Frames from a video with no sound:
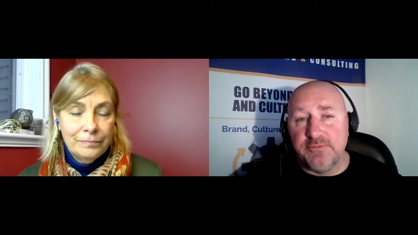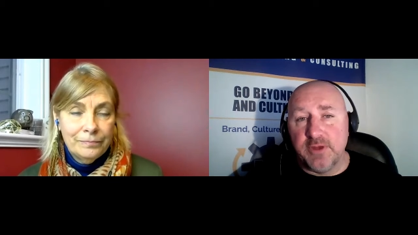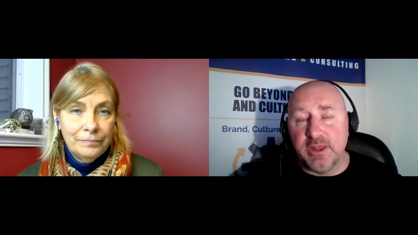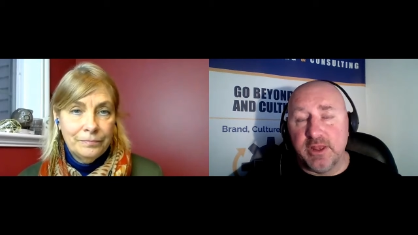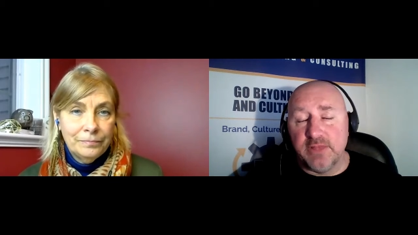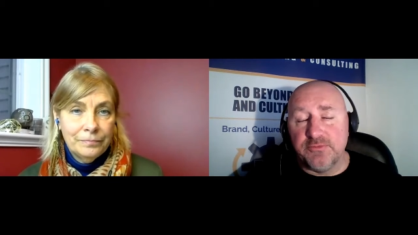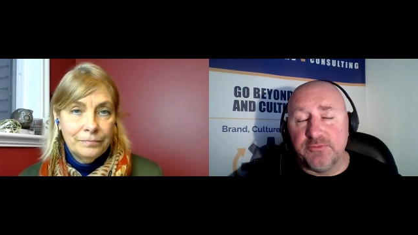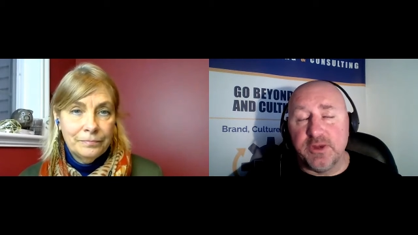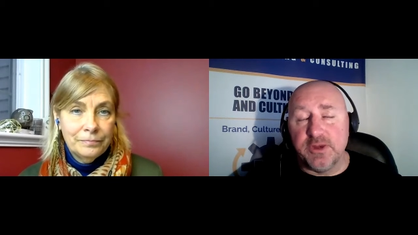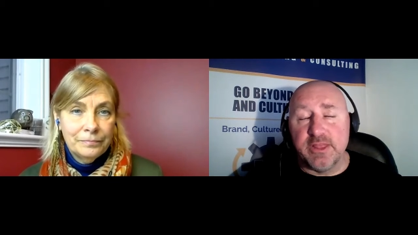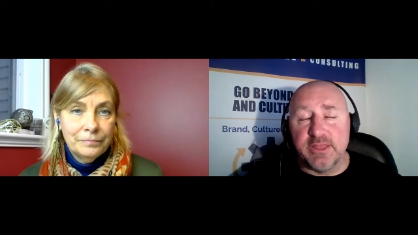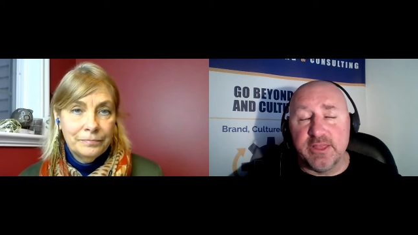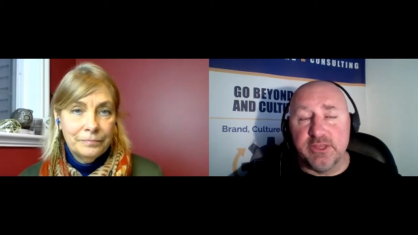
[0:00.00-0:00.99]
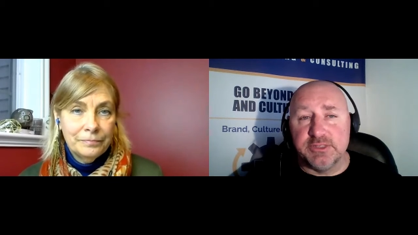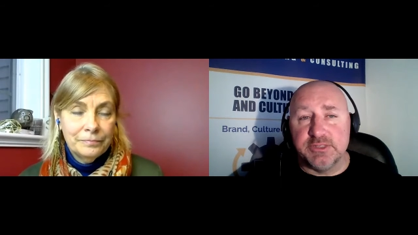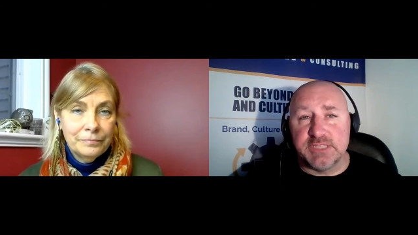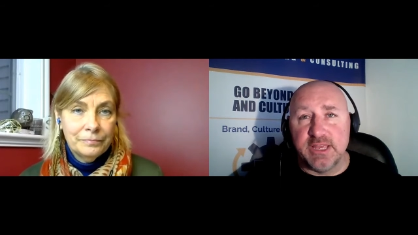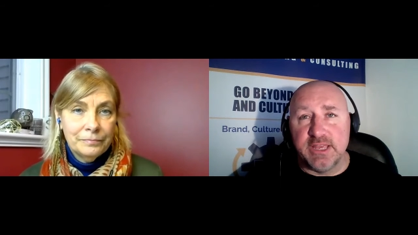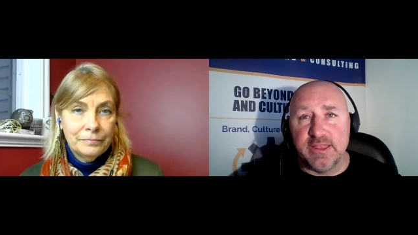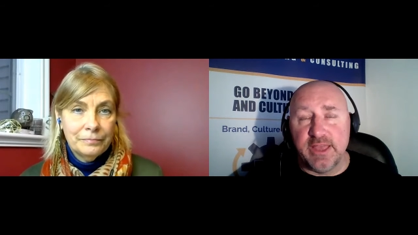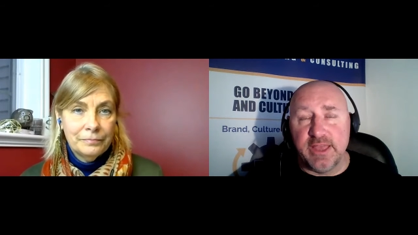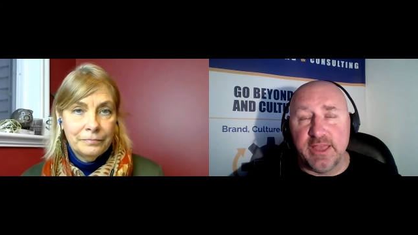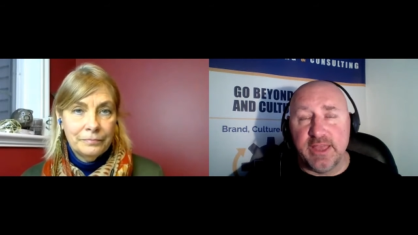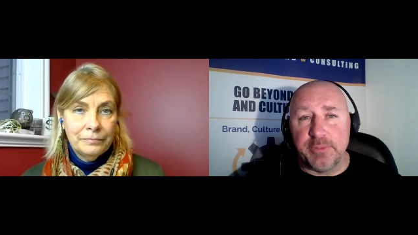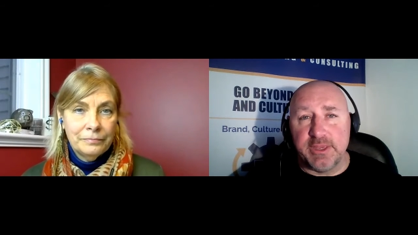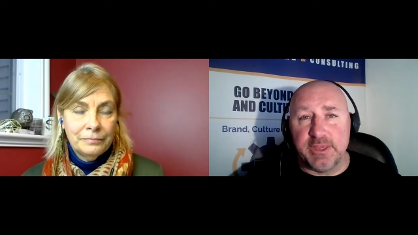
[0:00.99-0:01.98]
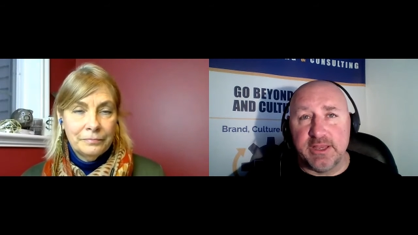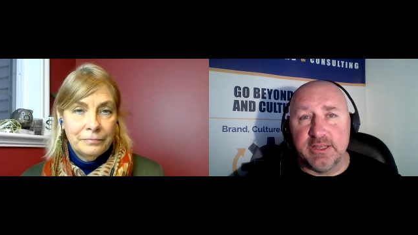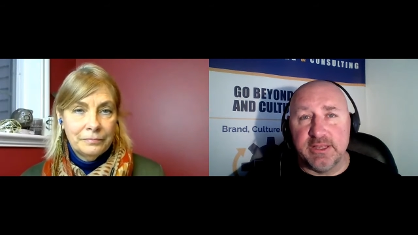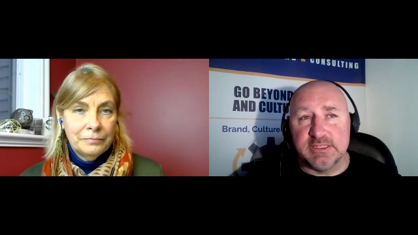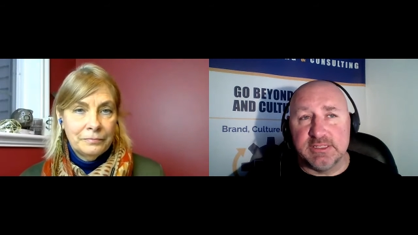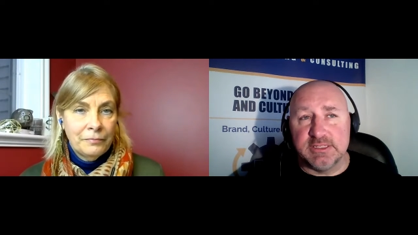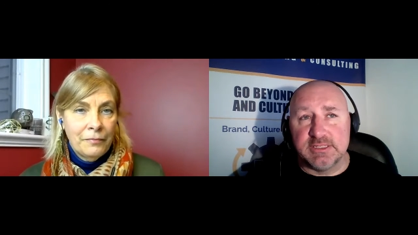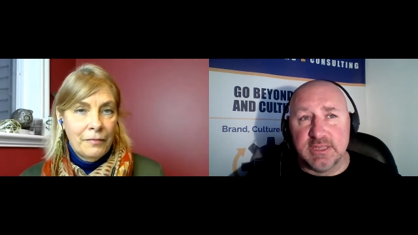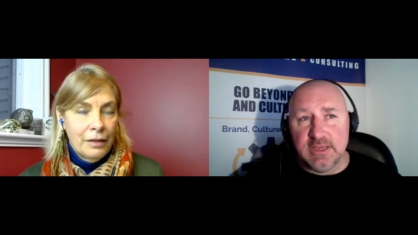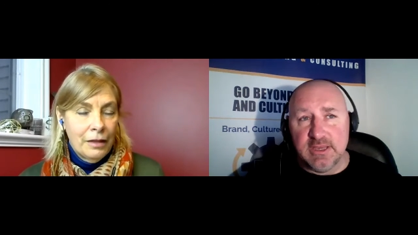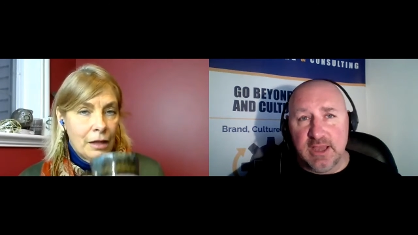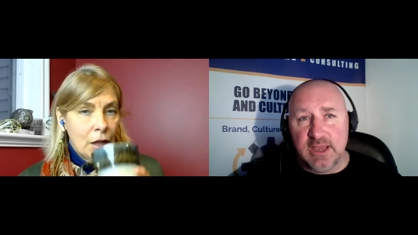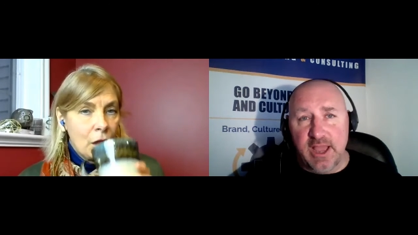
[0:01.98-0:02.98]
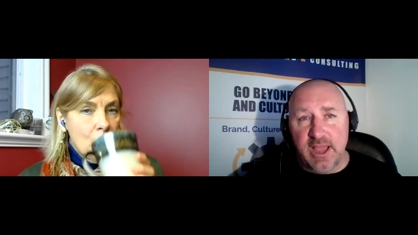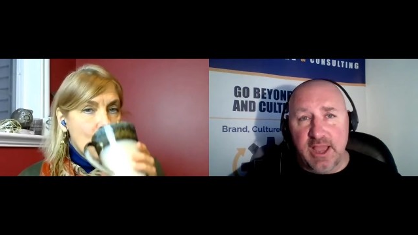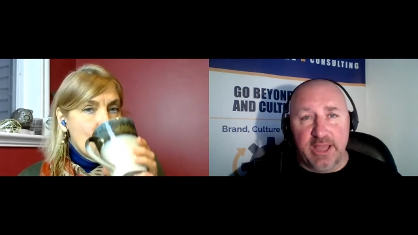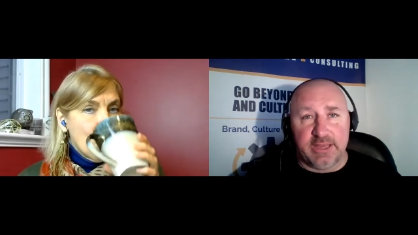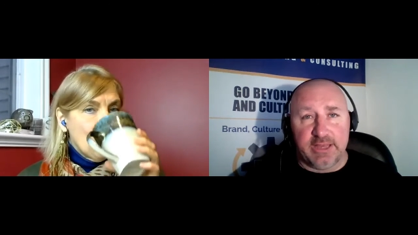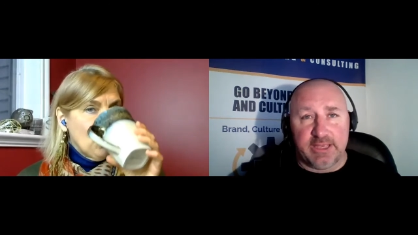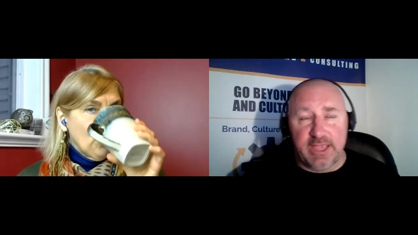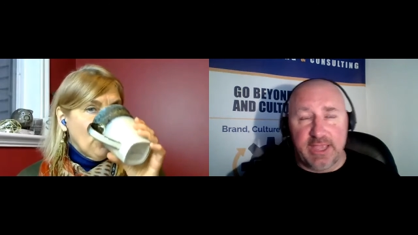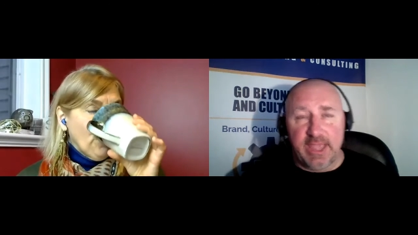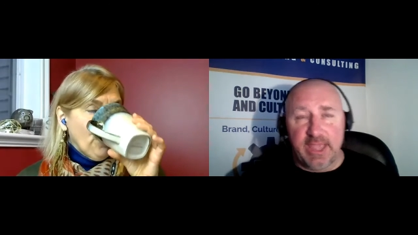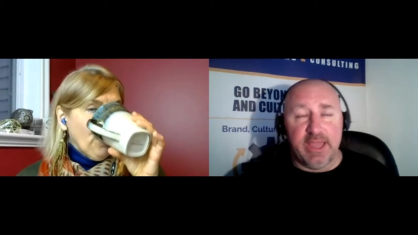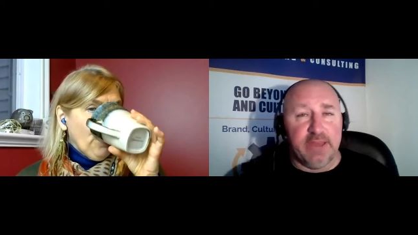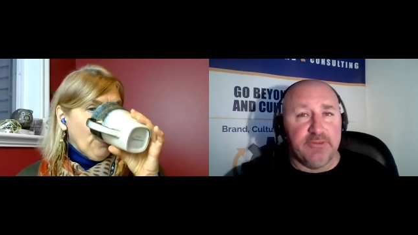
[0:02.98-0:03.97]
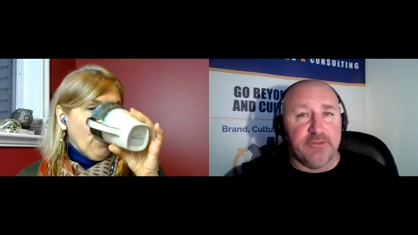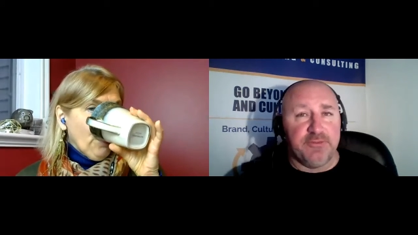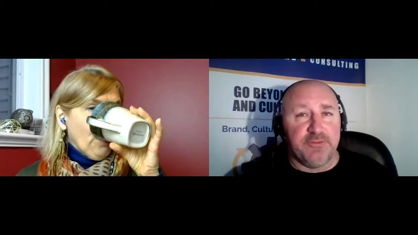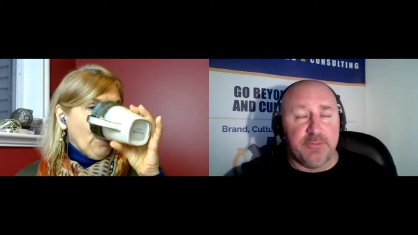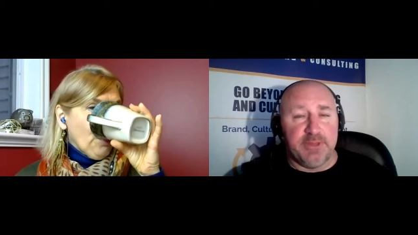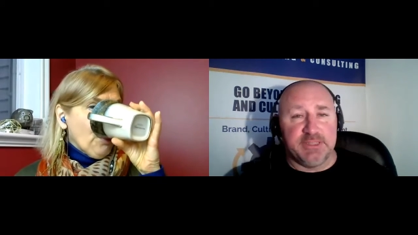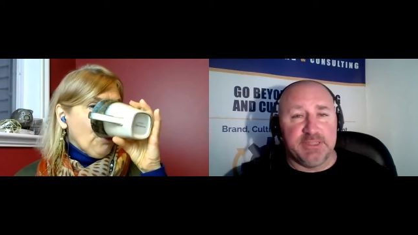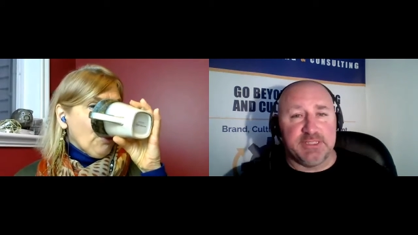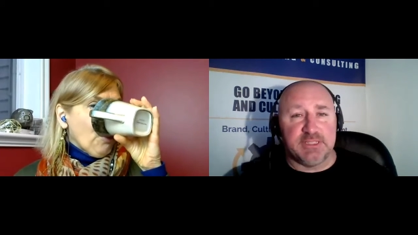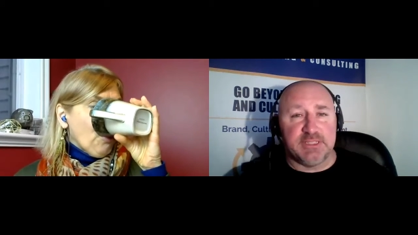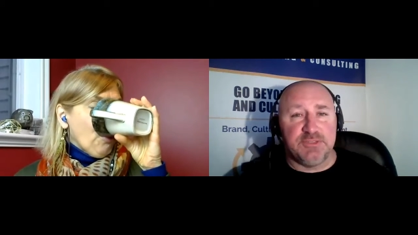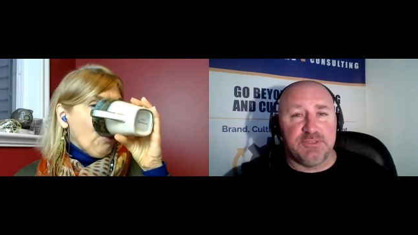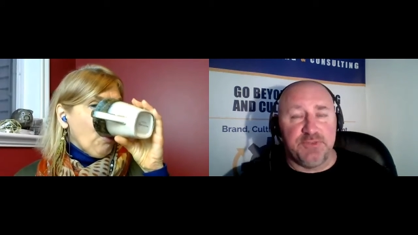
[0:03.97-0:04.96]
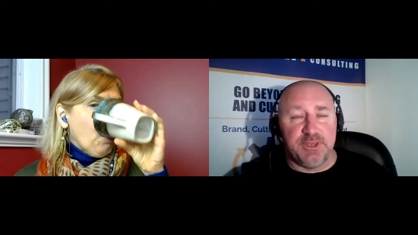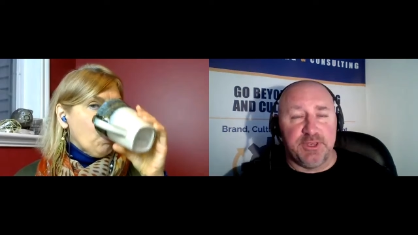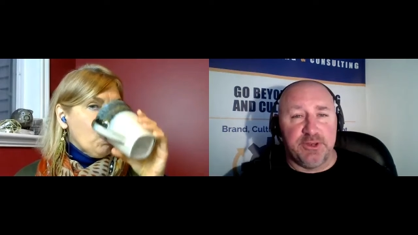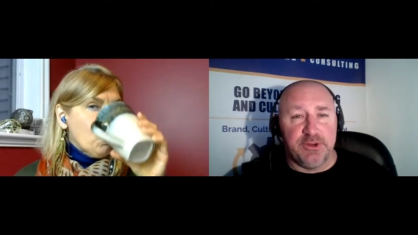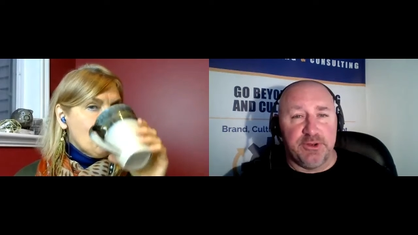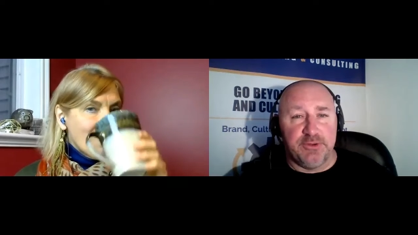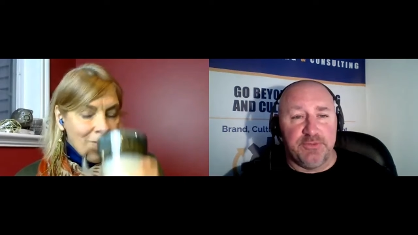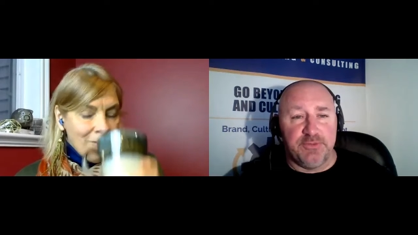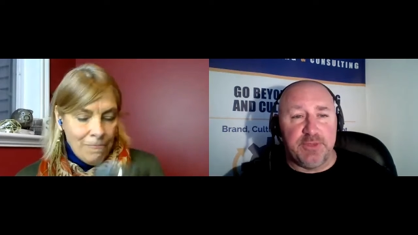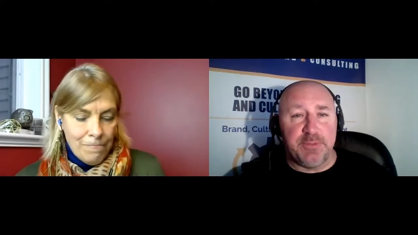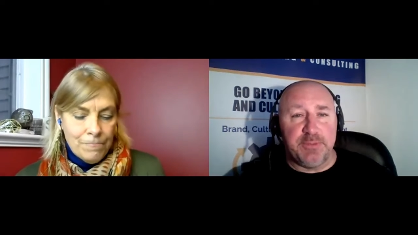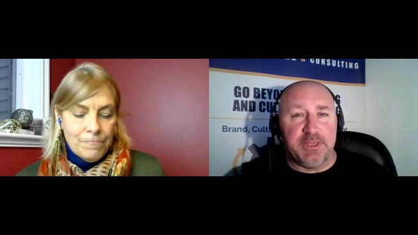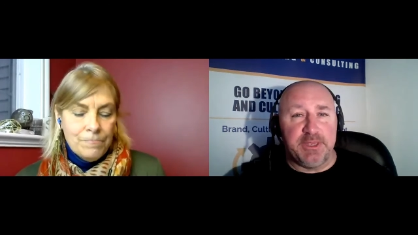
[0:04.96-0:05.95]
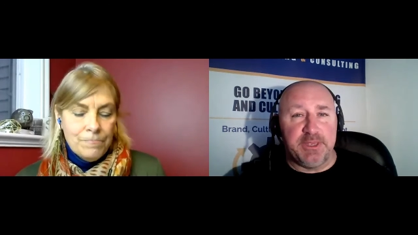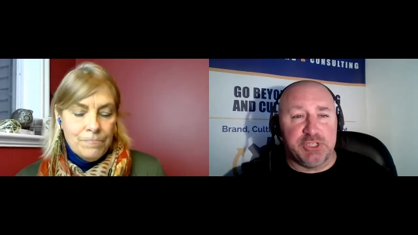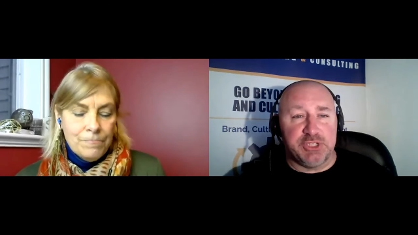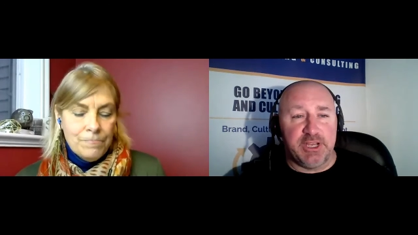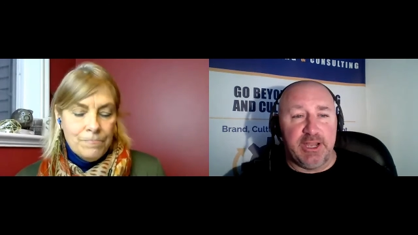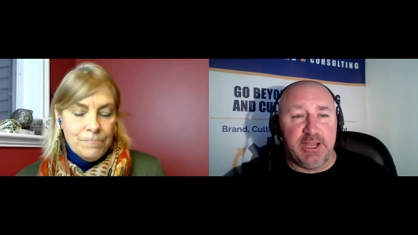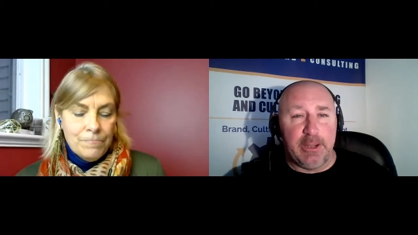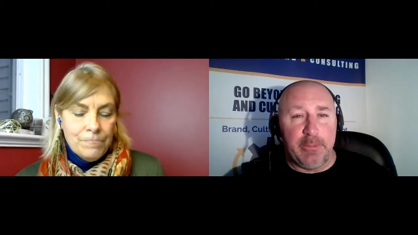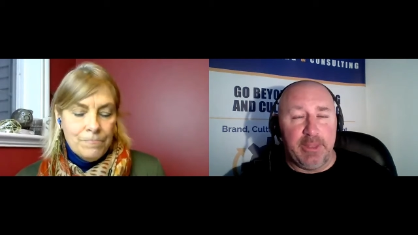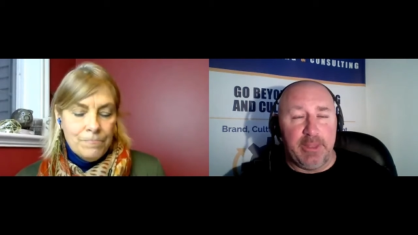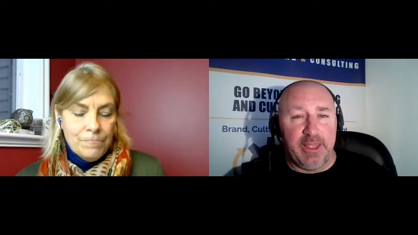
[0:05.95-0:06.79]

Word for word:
Speaker 1: Funny, funny that you say that, because I got canned from my six figure V P job